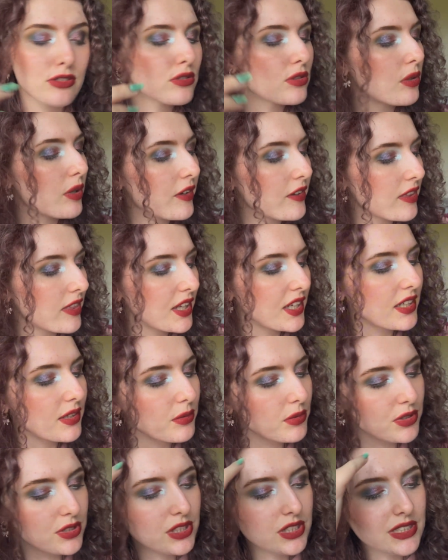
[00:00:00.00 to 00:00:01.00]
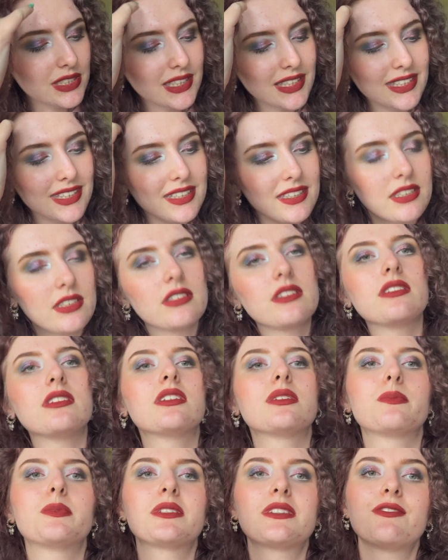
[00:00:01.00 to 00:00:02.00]
So I think it was just like the
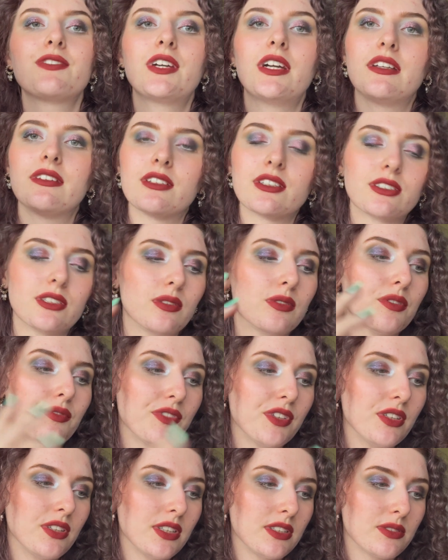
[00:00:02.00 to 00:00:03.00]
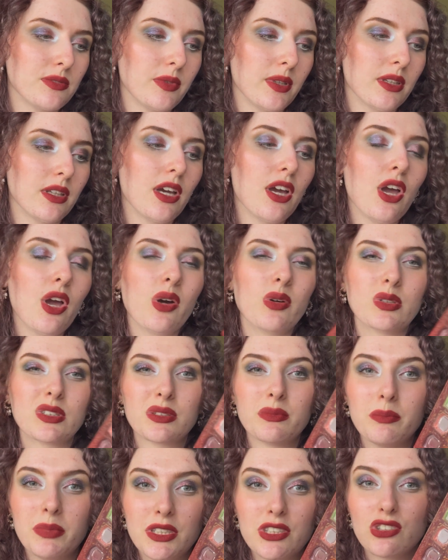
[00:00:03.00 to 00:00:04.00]
specific undertone of this one was a
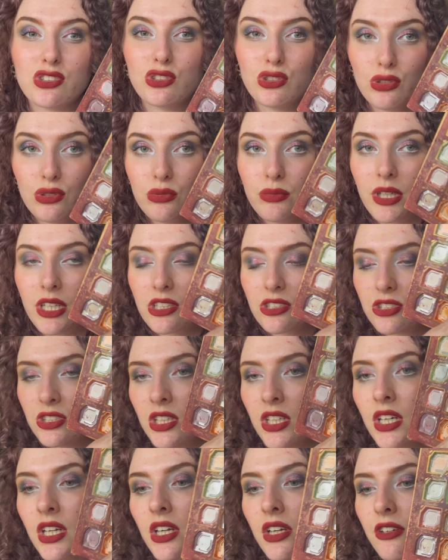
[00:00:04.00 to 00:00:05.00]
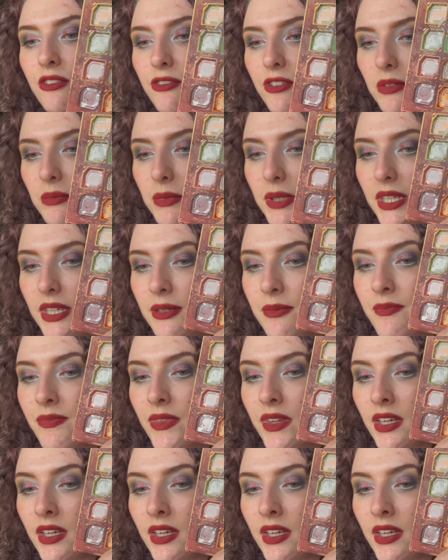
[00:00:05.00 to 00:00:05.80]
bit too much for me.